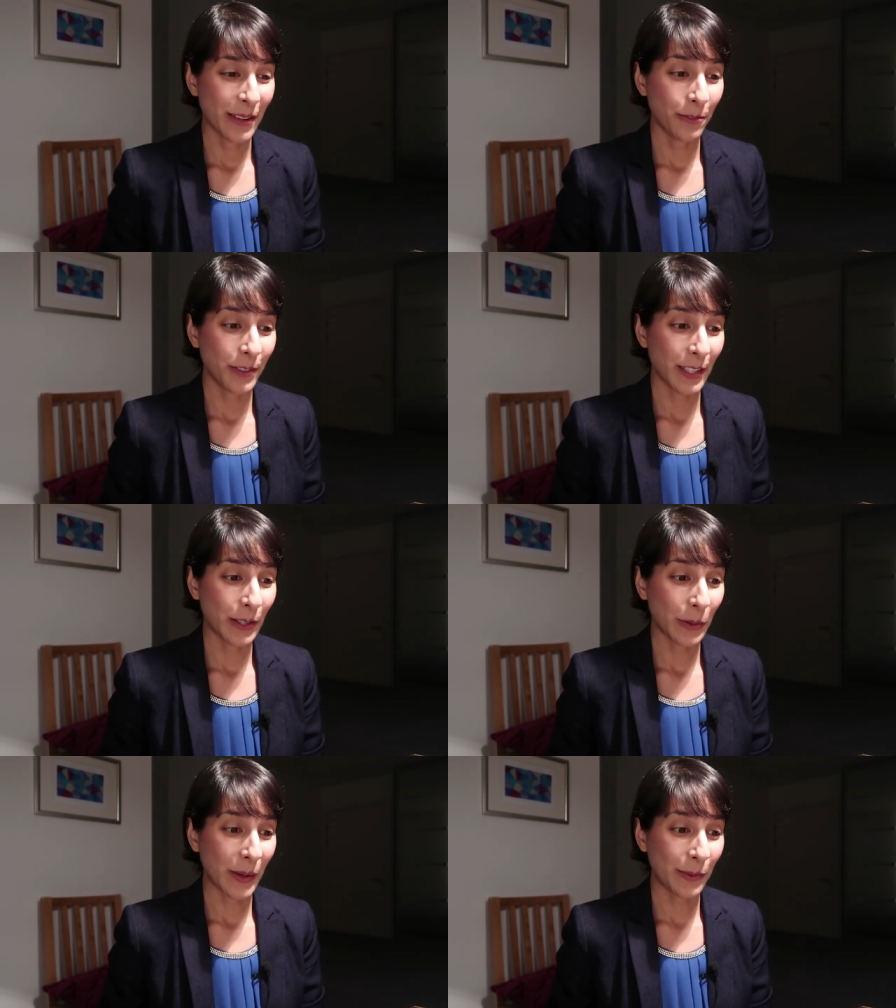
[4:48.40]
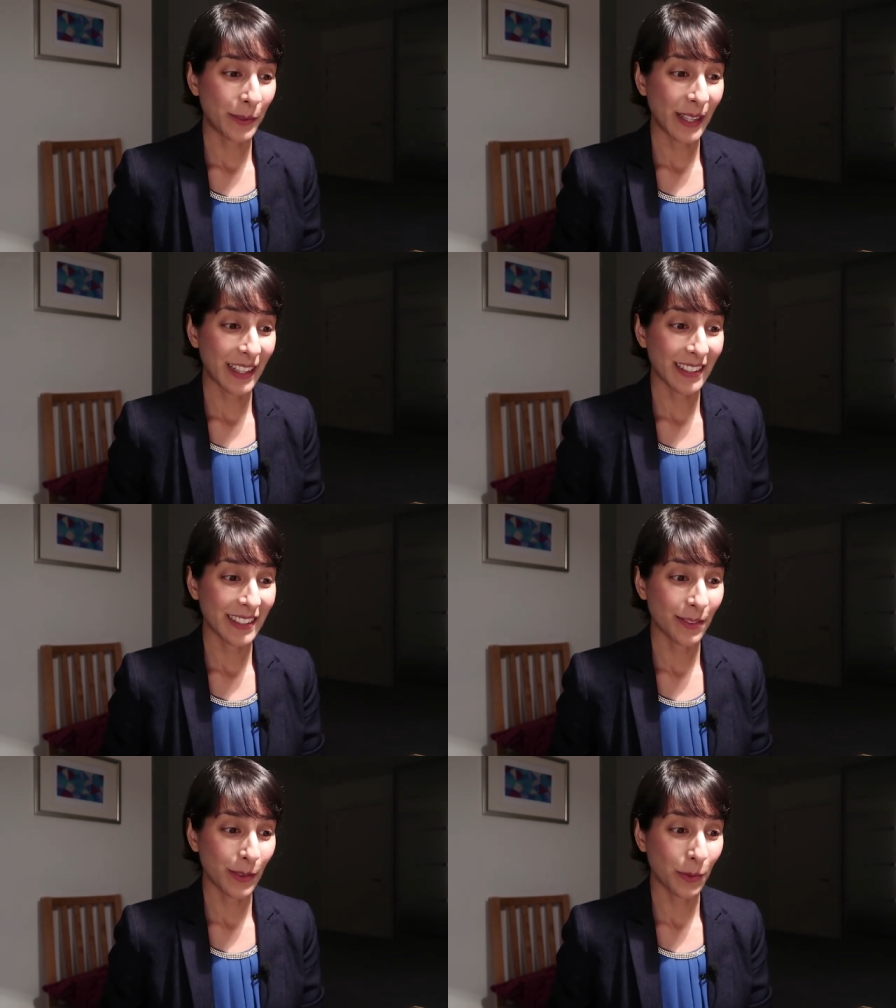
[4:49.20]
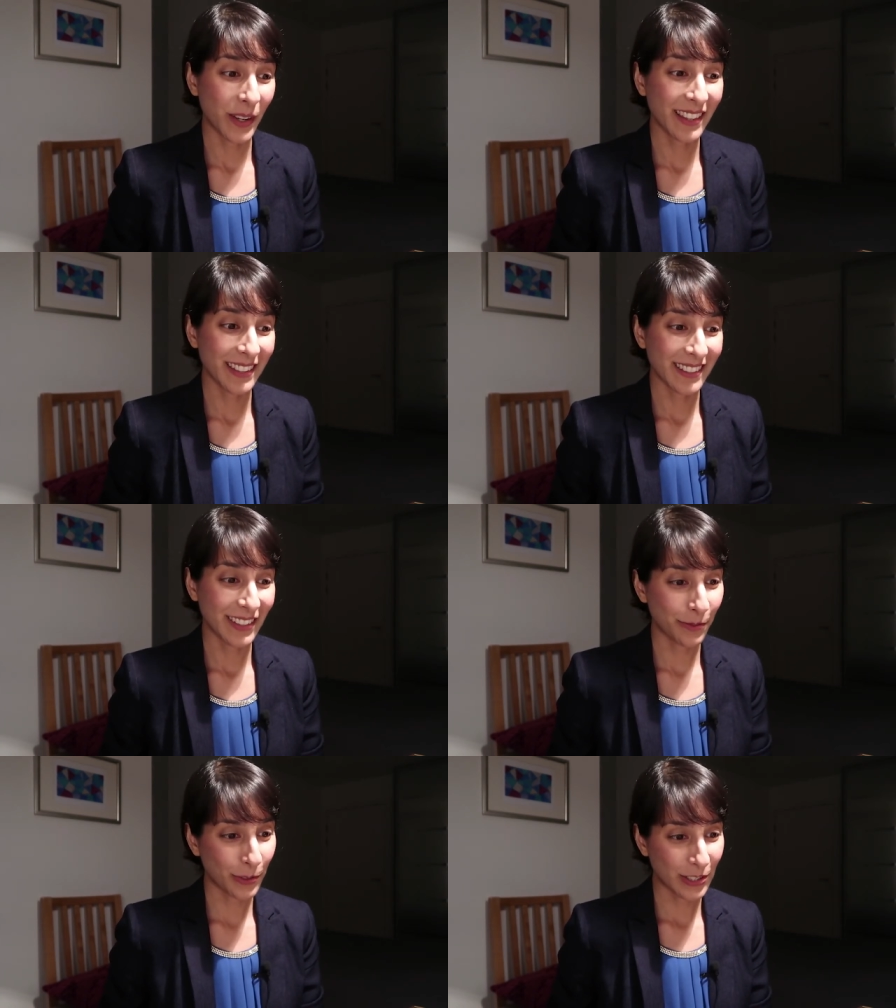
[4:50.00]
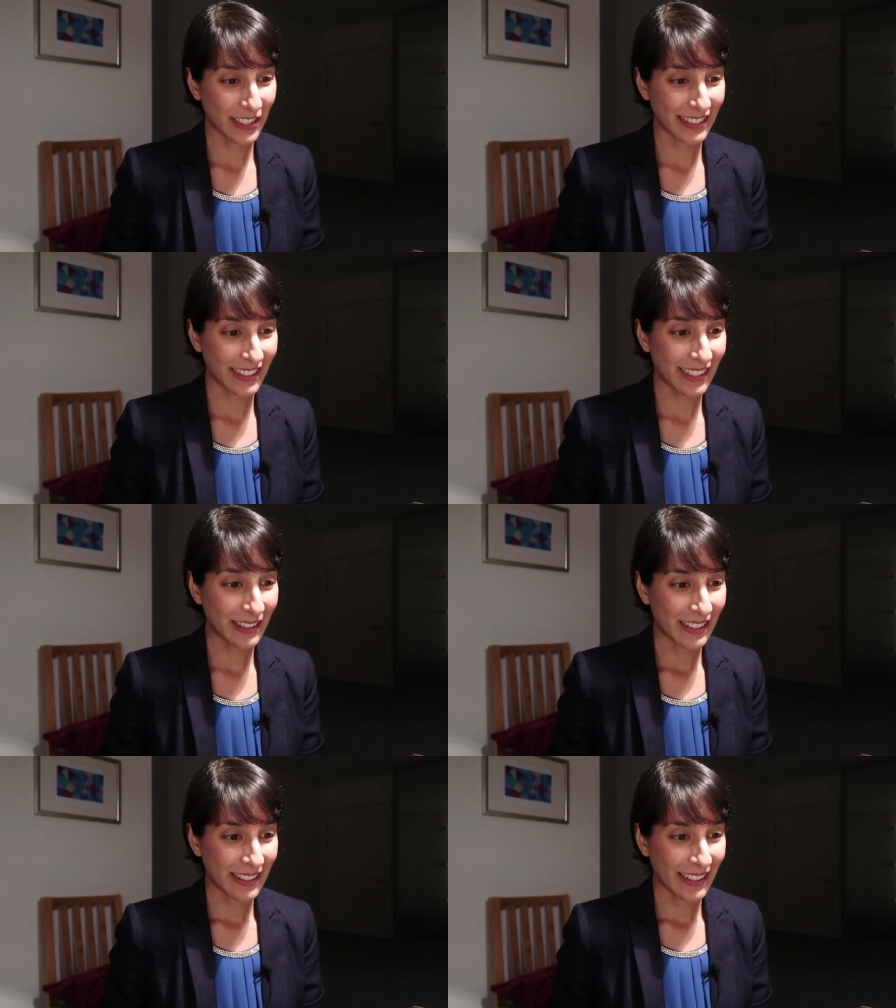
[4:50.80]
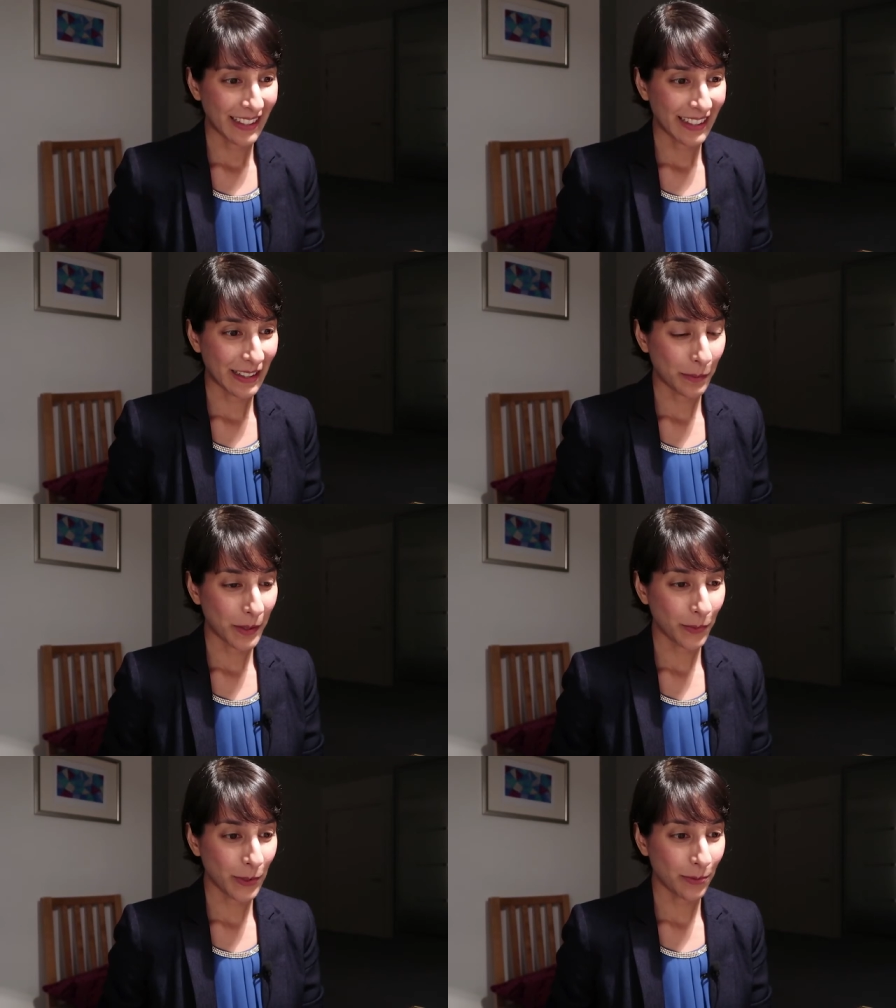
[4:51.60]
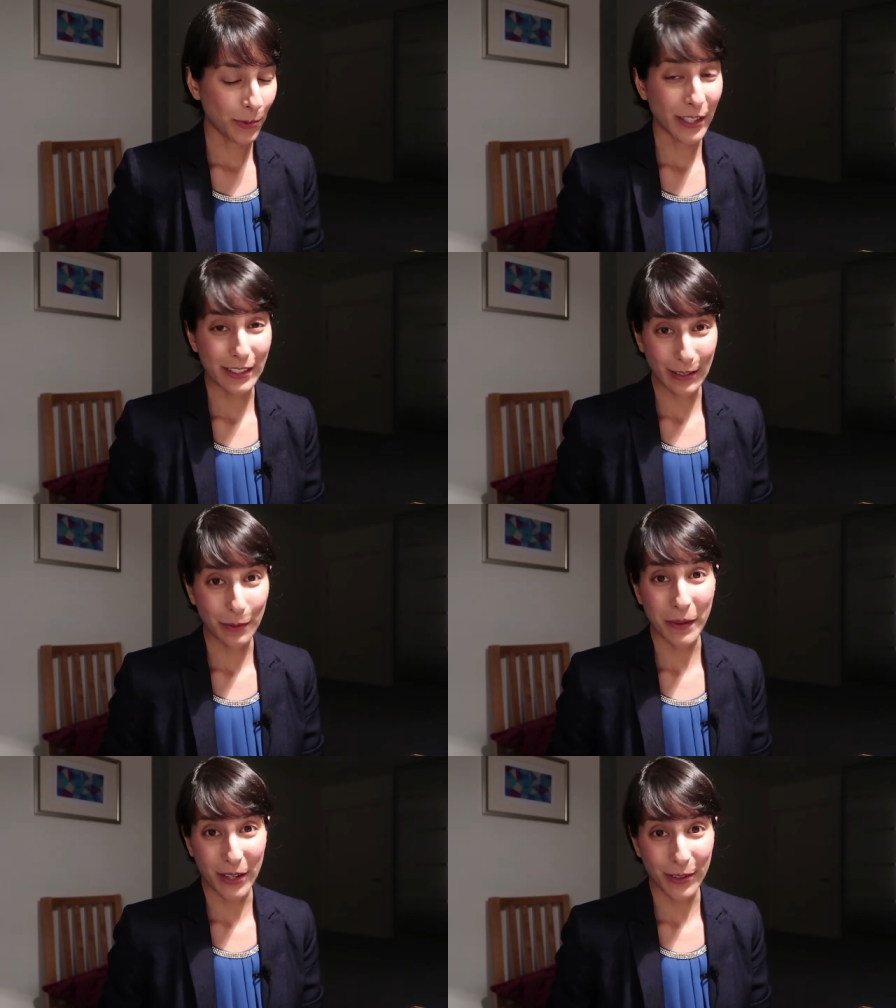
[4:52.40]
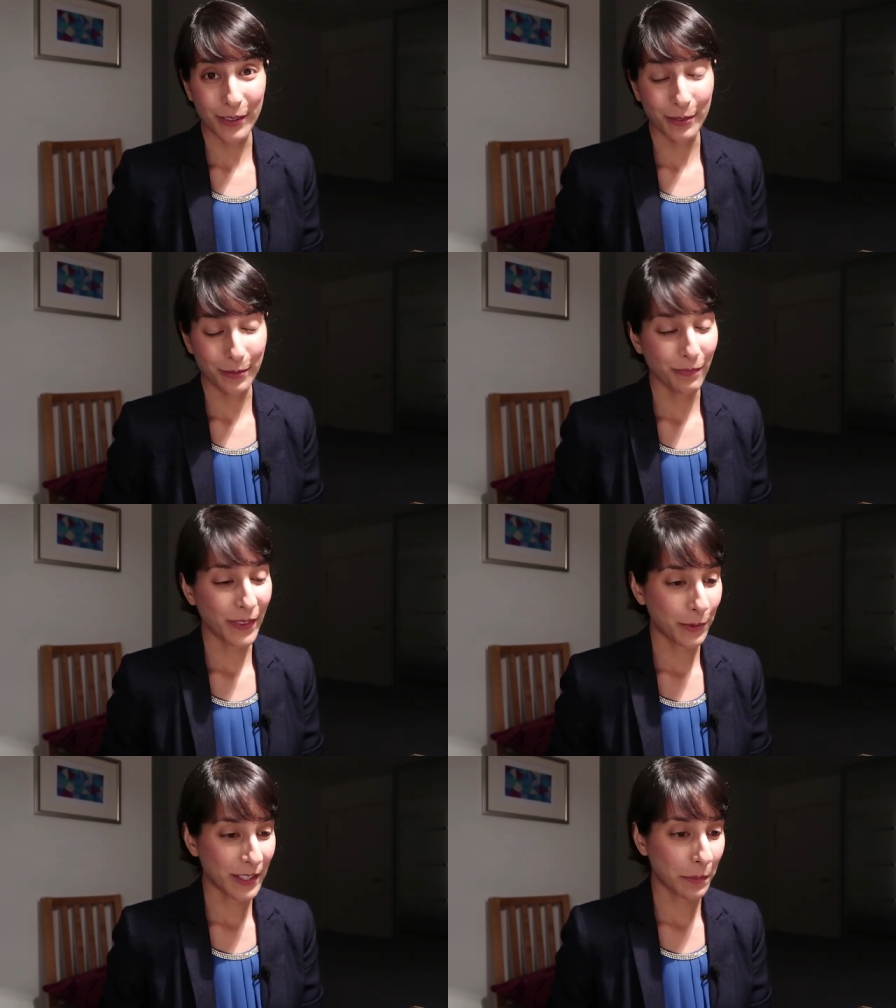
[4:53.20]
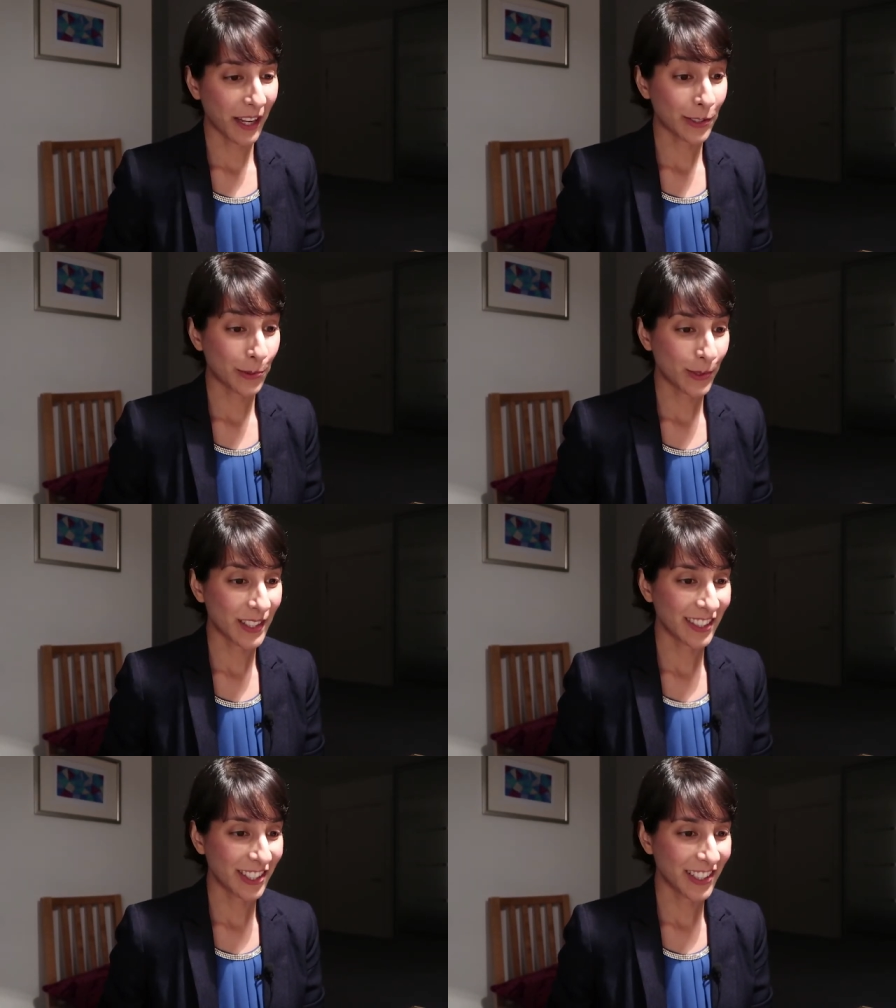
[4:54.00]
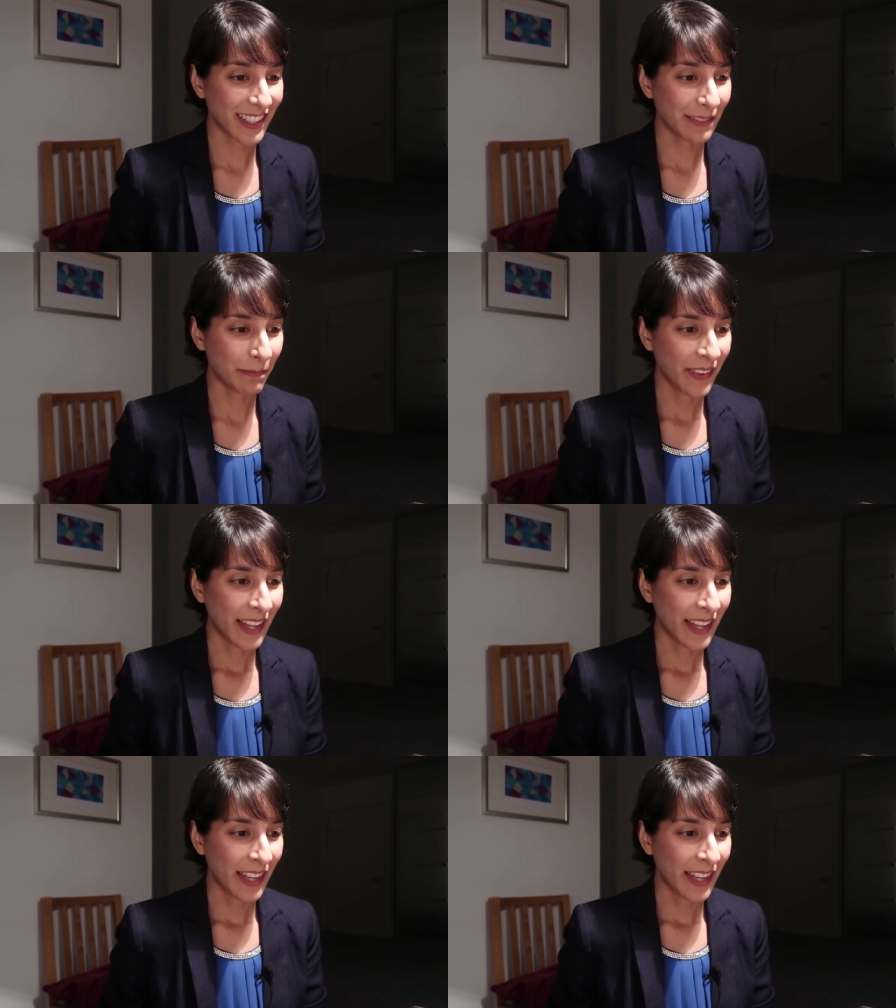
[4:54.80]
video, regardless of the weather, unfortunately. Uh, but it would have worked a lot better if there was some actual sunshine.